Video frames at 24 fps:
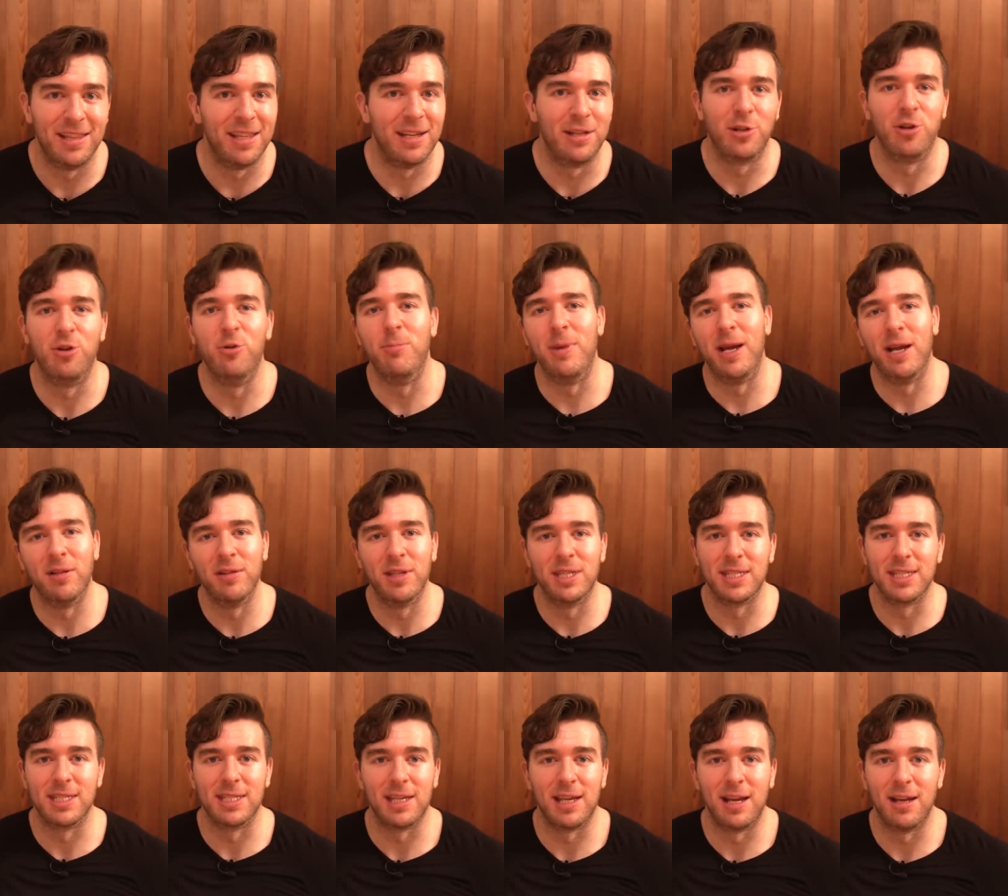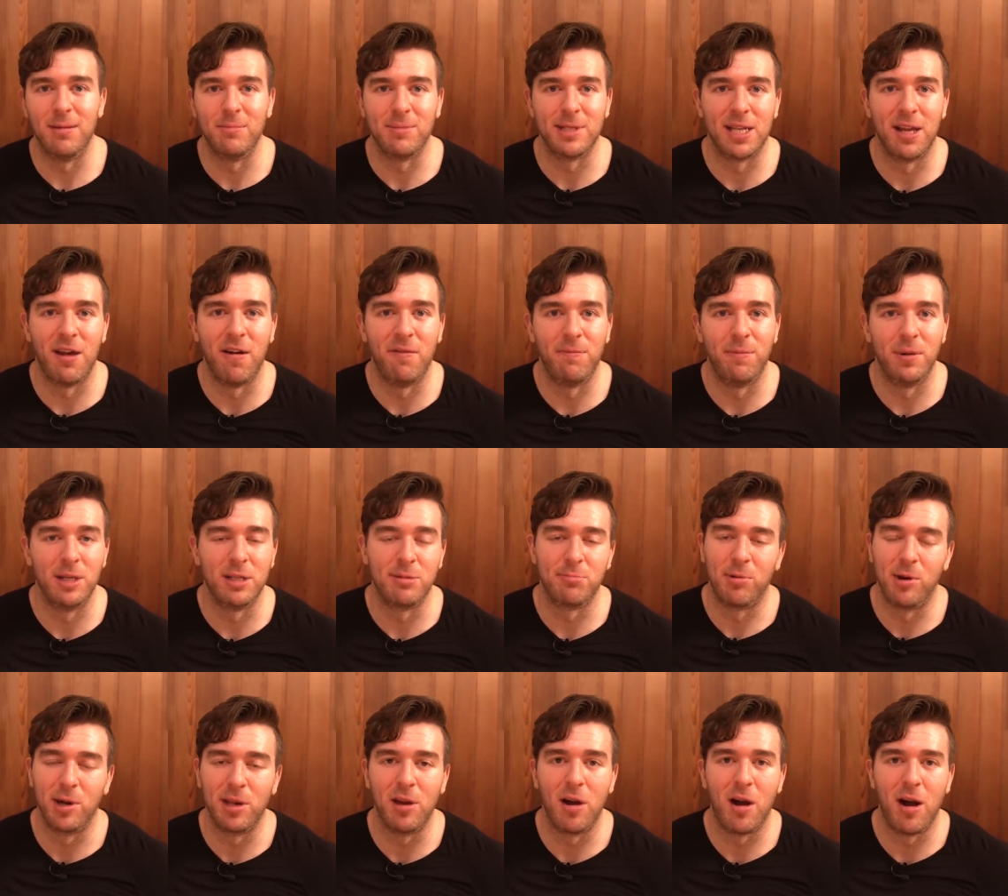And then Kumail doesn't say it himself, but it's
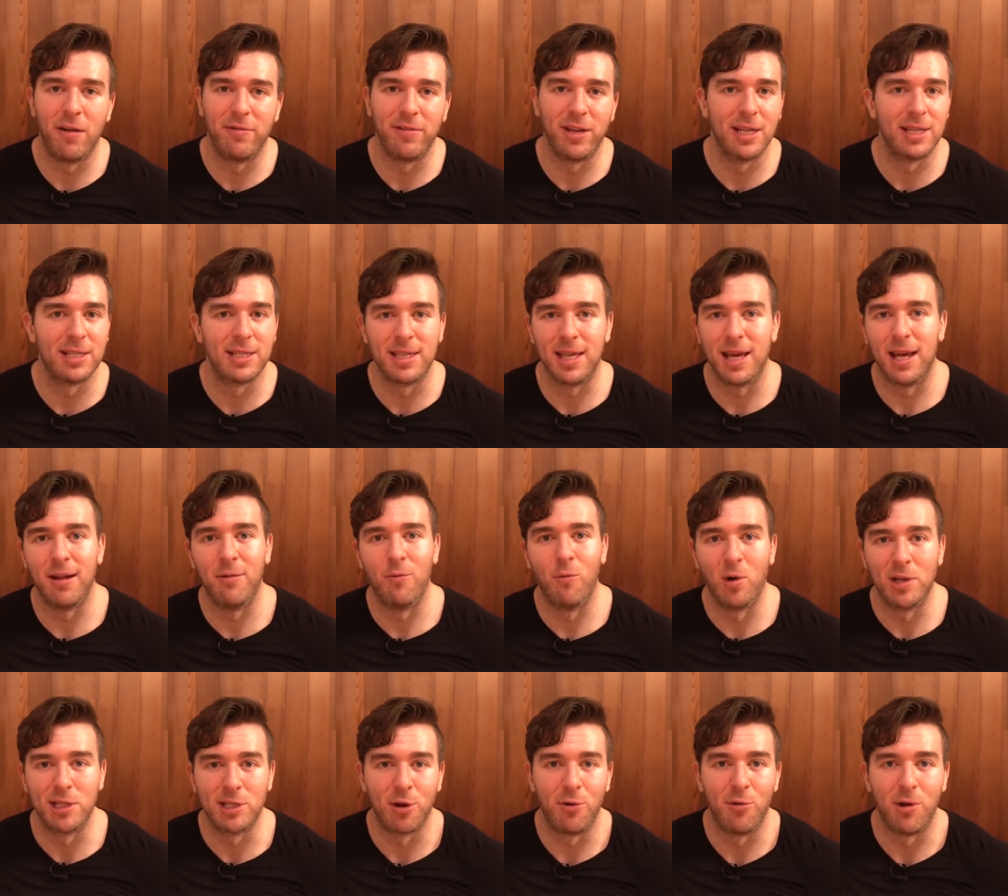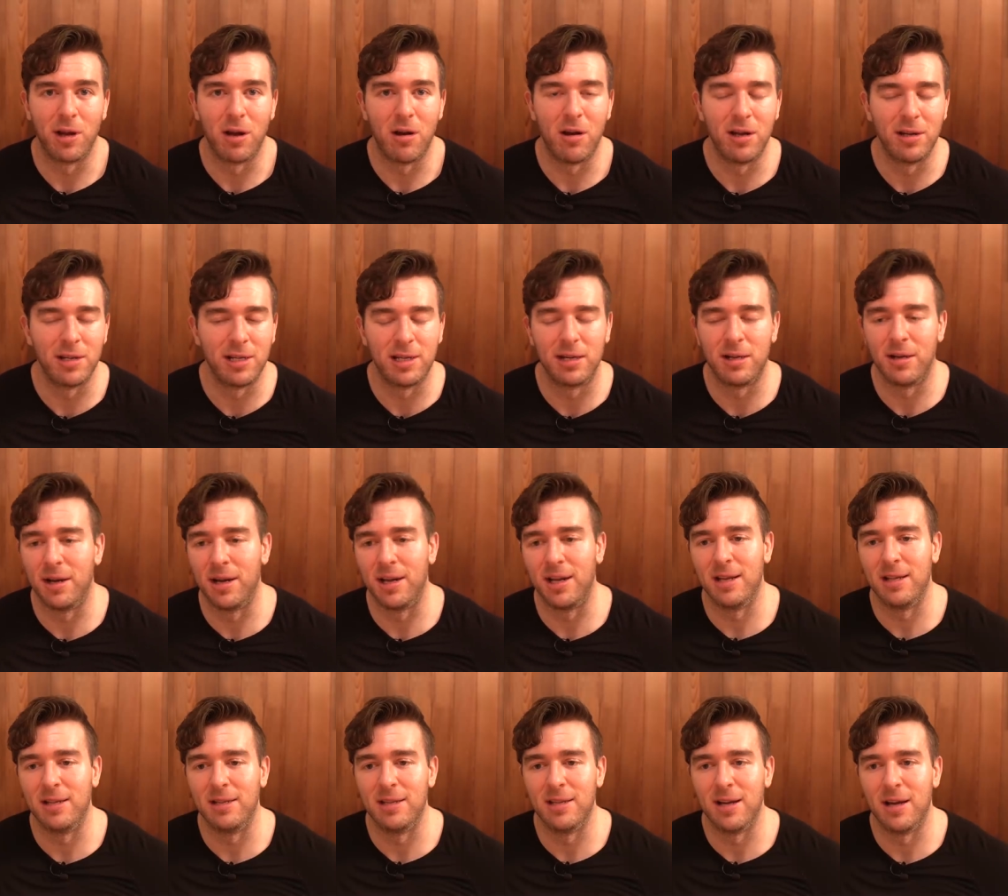pretty obvious that what's going on here.
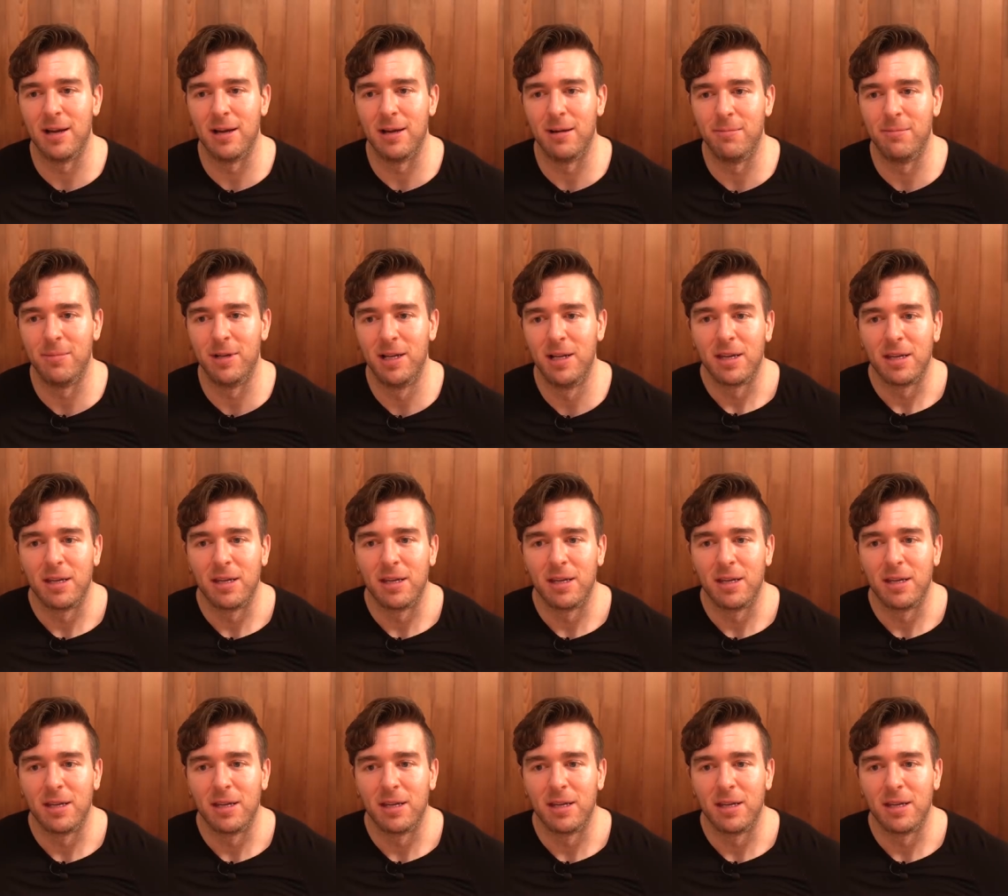And, um,